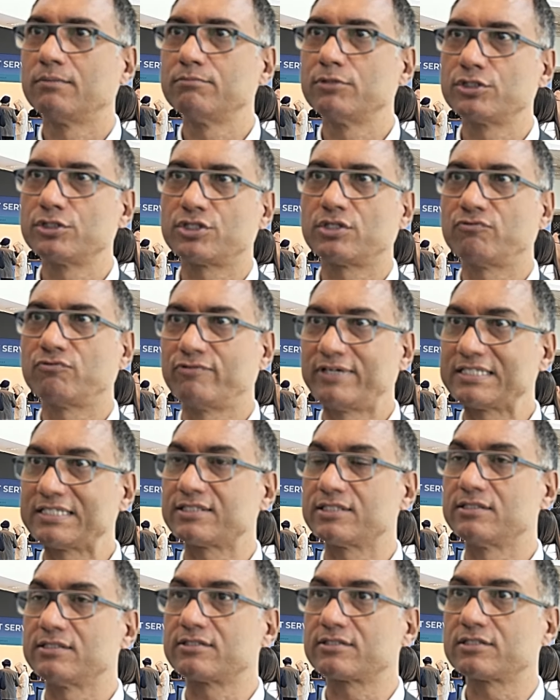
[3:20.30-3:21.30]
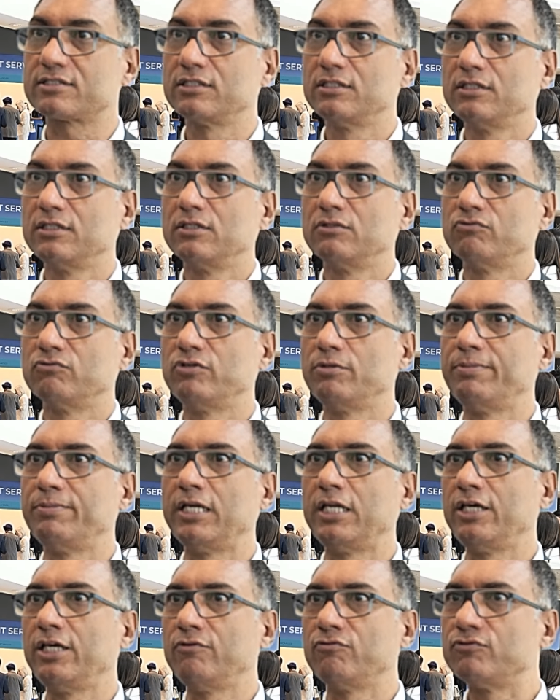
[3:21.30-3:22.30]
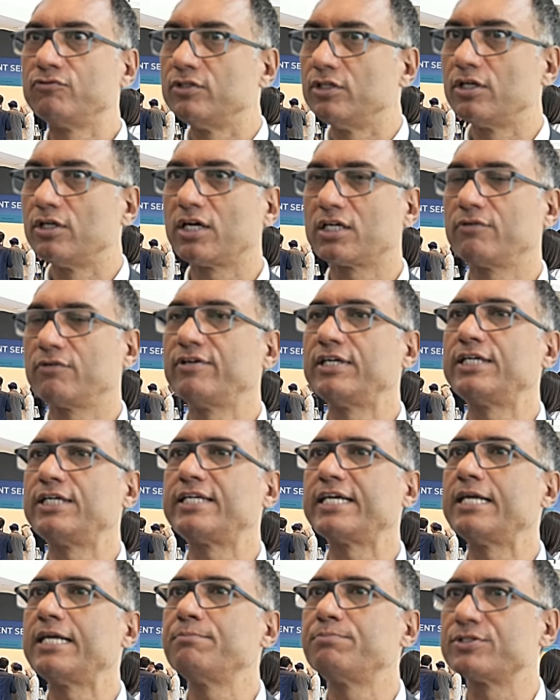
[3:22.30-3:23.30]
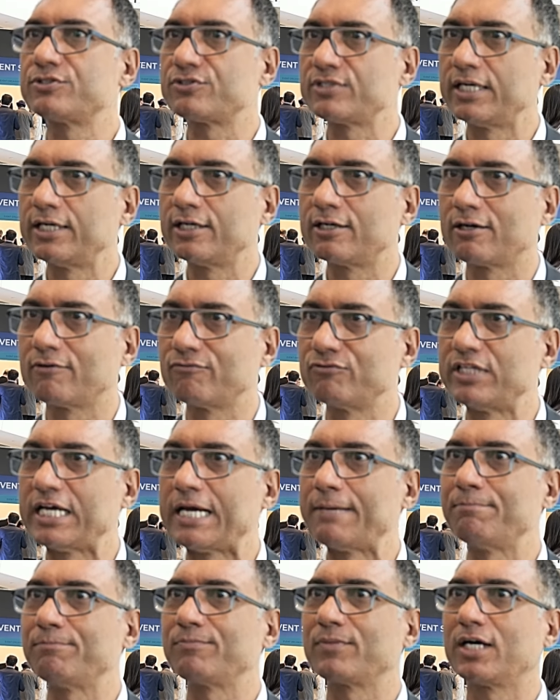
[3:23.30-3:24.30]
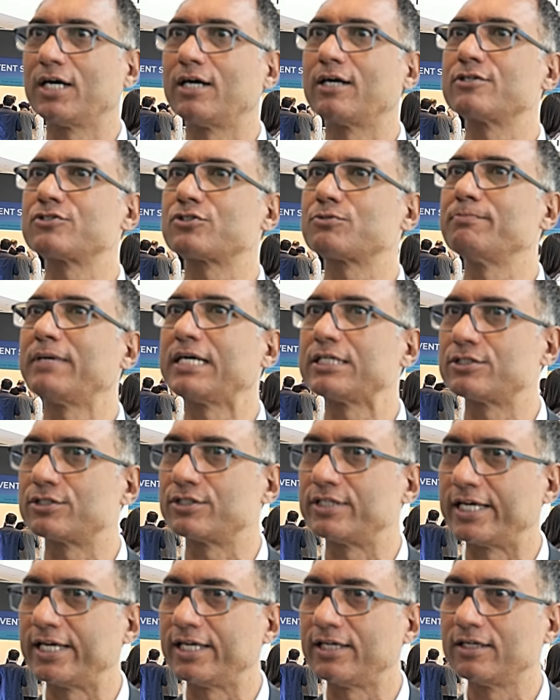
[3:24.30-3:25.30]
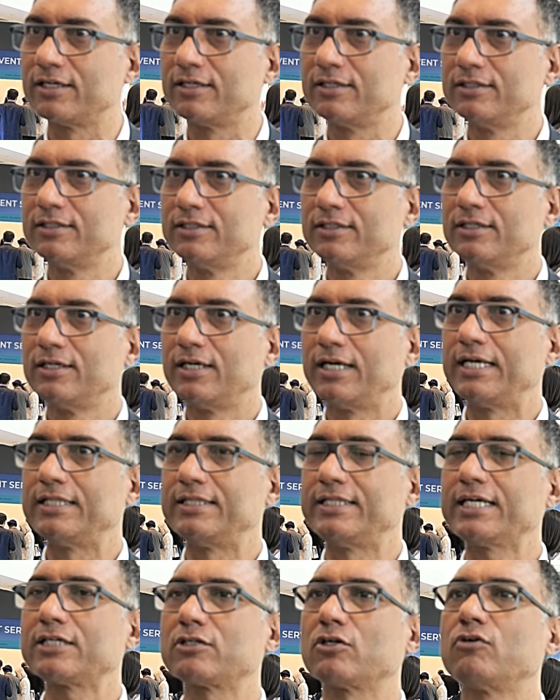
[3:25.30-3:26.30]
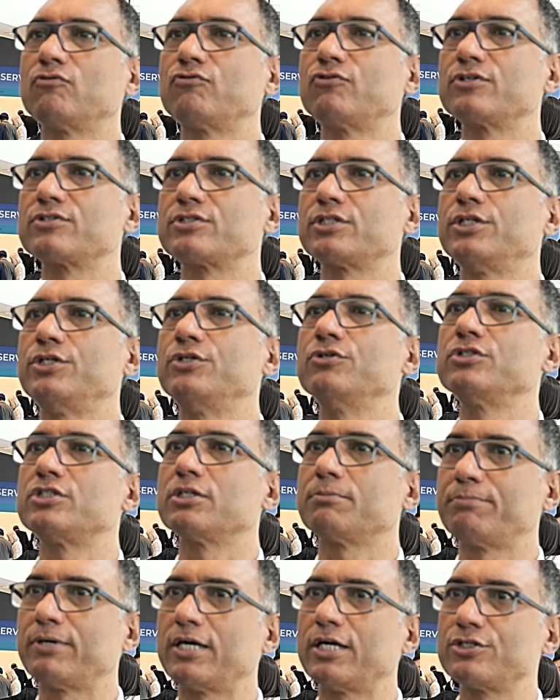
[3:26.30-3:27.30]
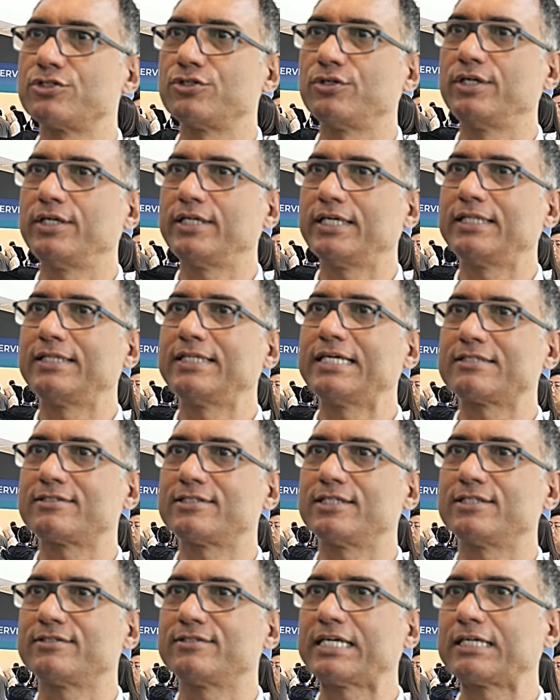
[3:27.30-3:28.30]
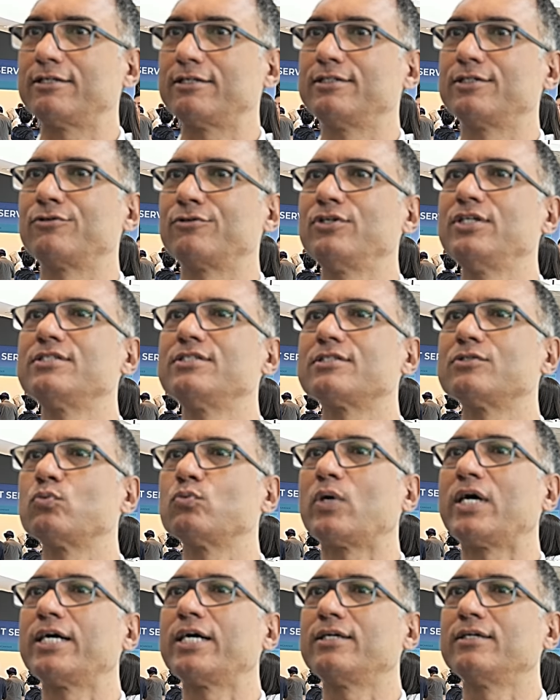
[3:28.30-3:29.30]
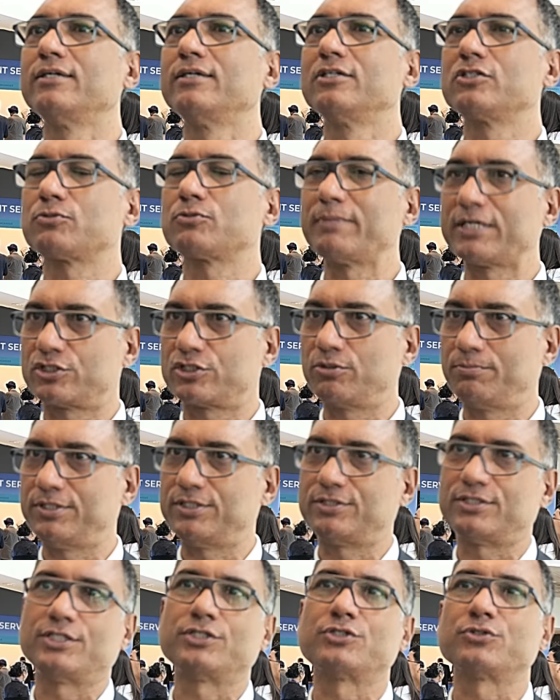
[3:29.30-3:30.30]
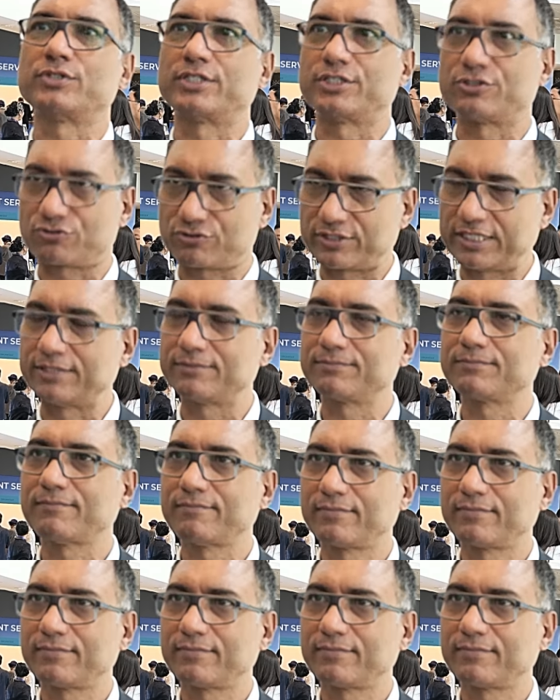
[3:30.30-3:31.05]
merchant vessels, we believe not even 10% of them are smart today. And that offers a huge opportunity, and that's exactly the reason why Smart Ship is into this trend.